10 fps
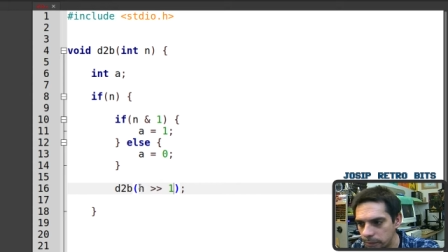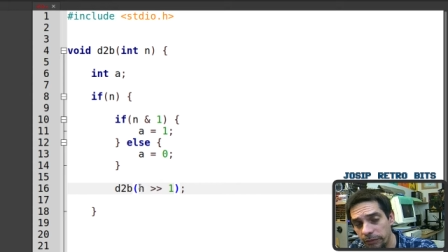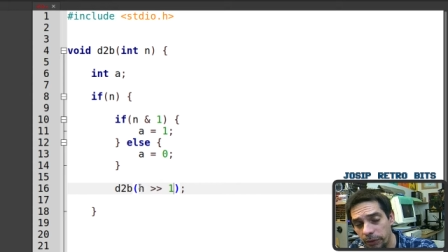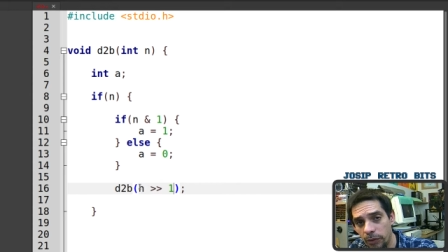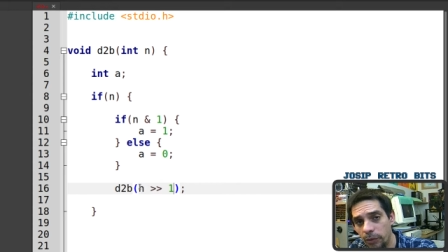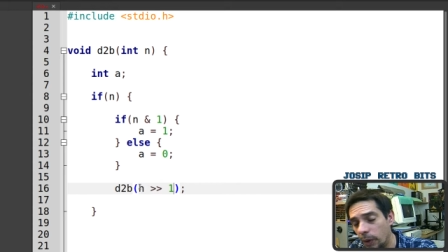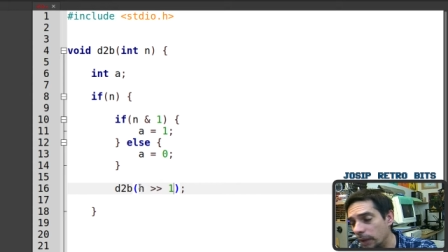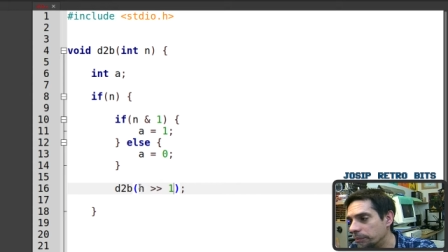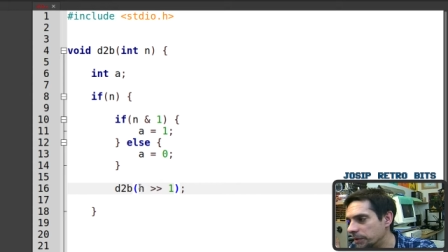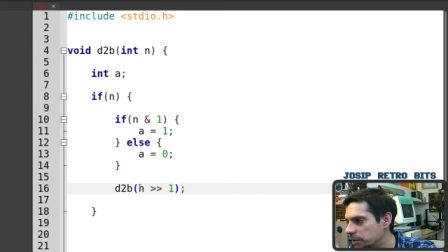for
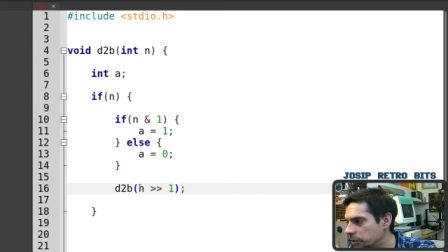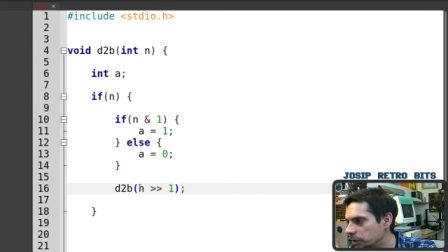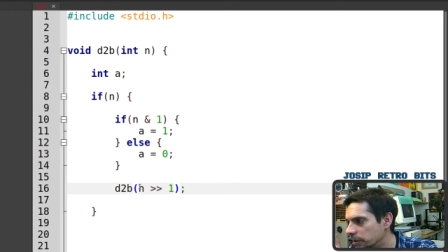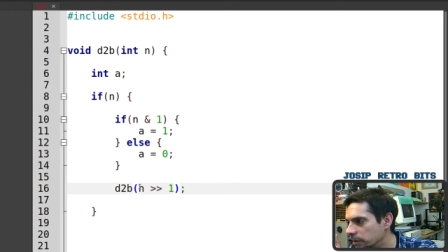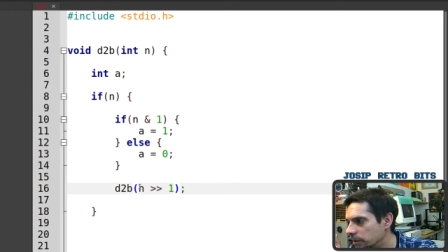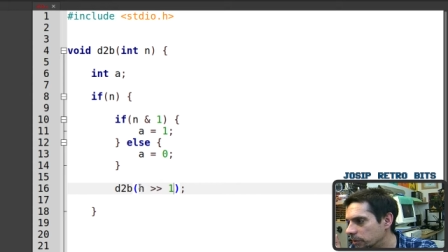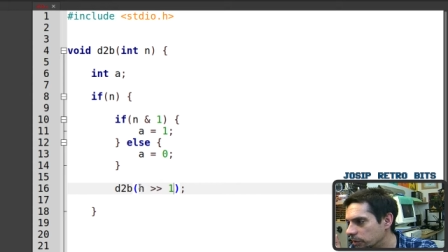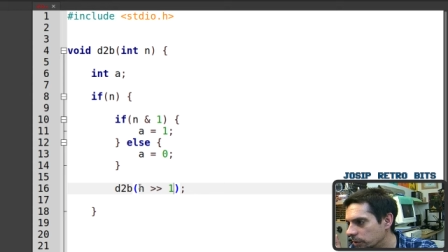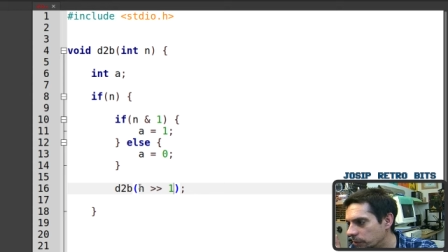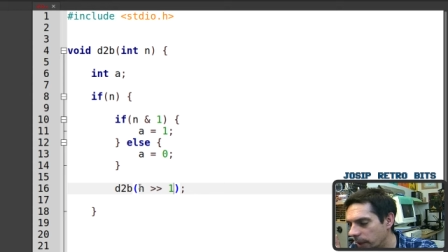one position to
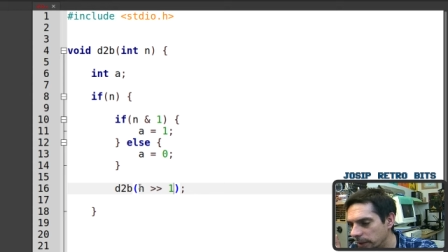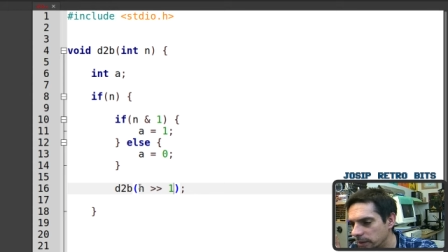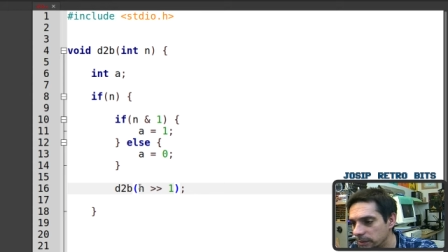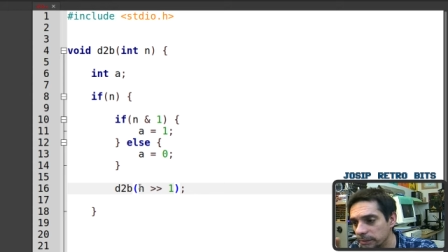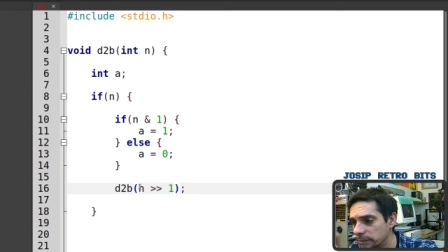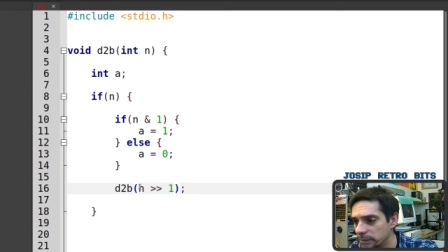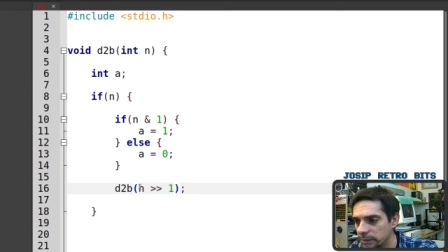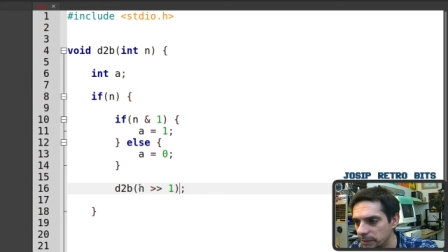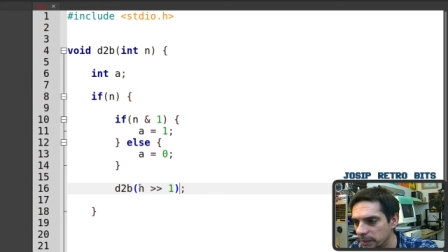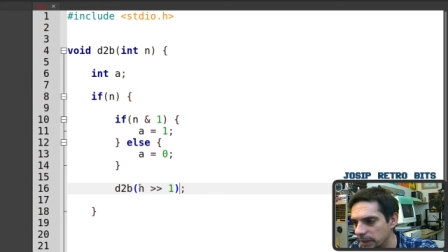the right.
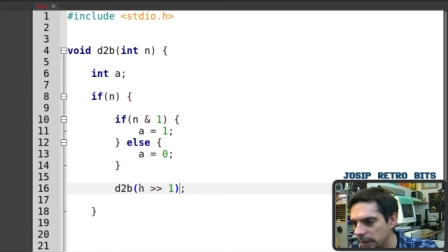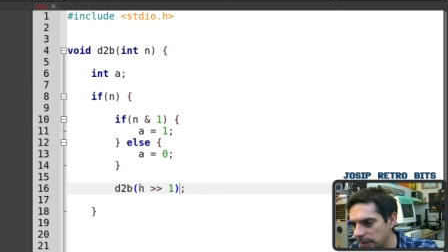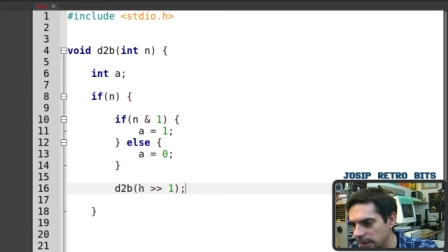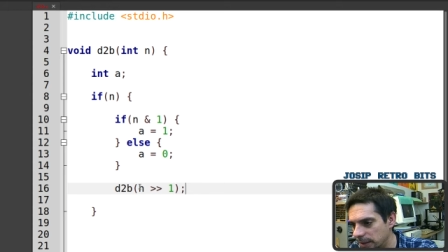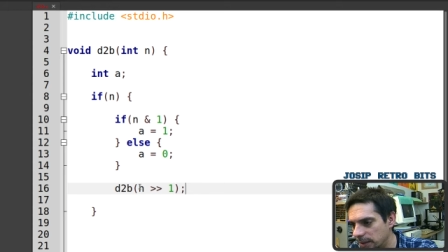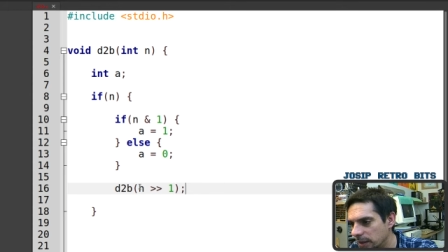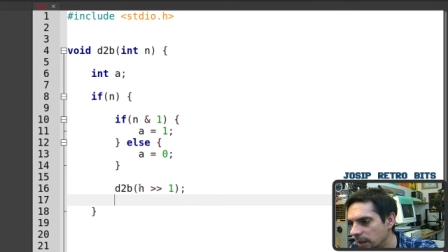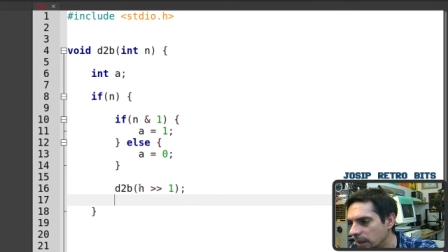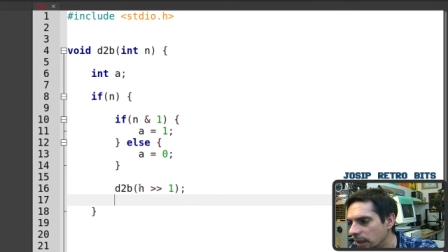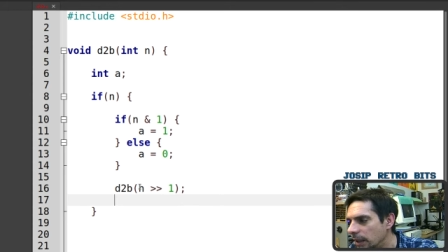That's it.
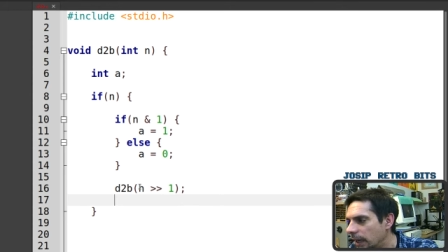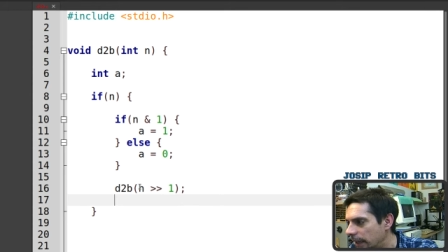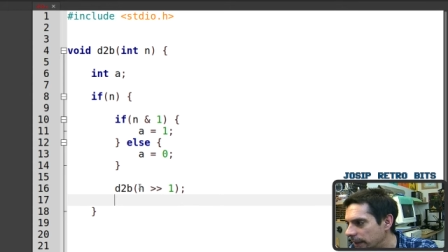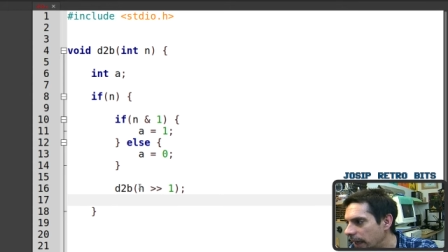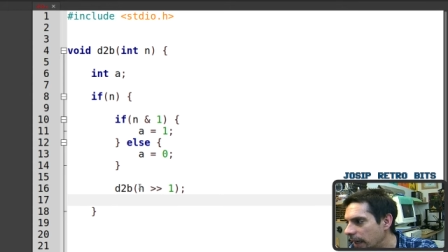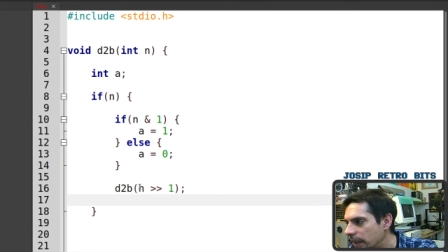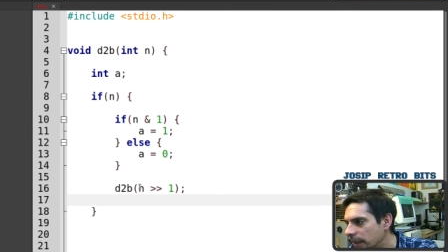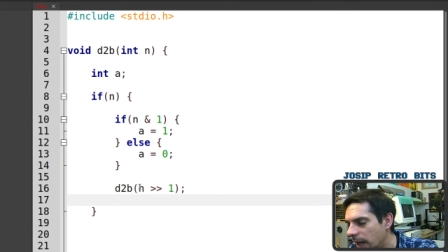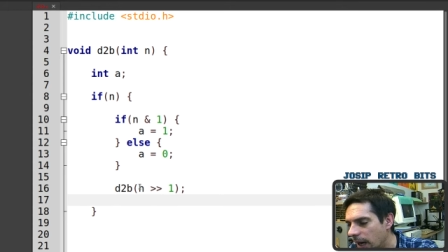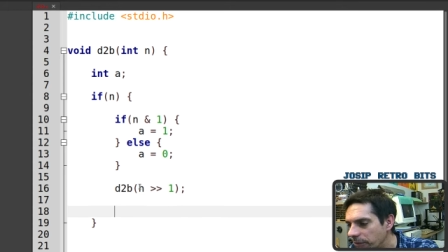And then
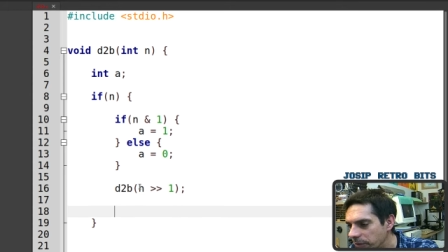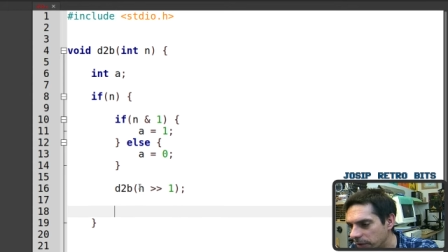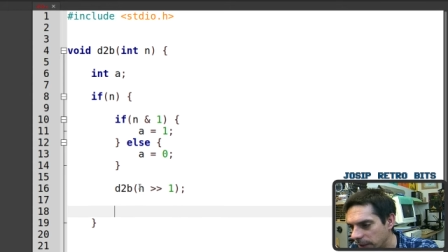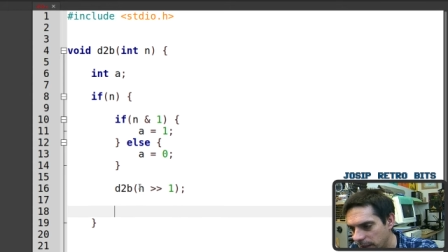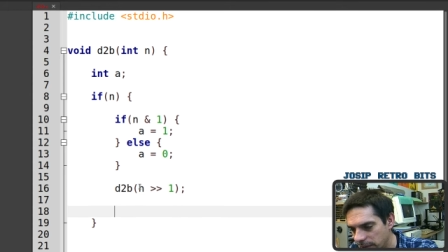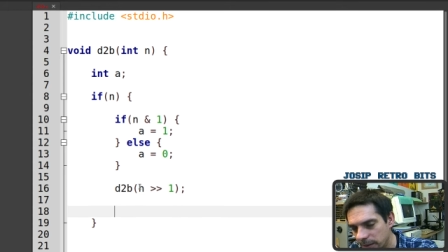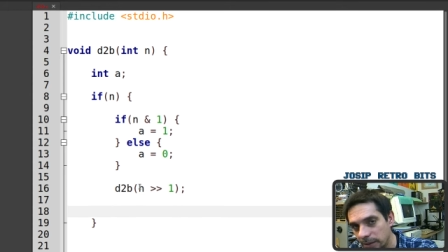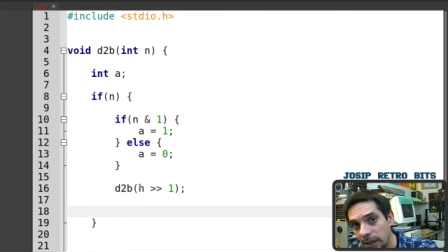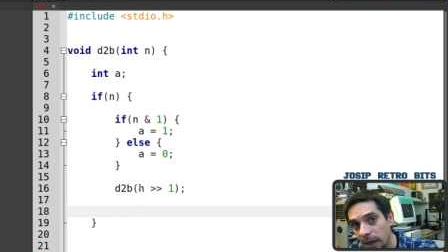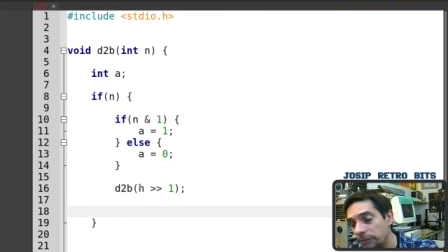after that,
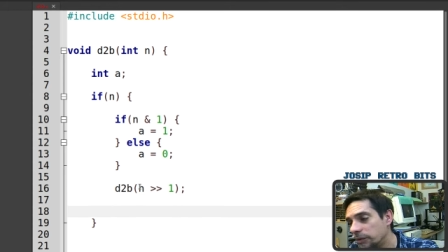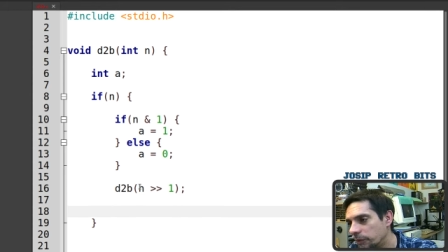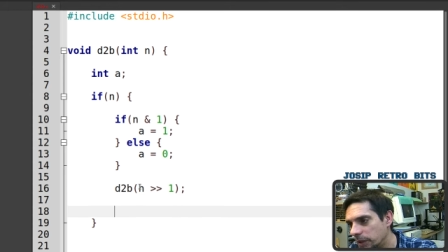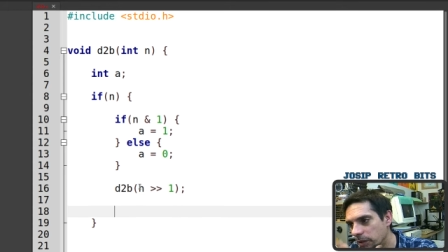after we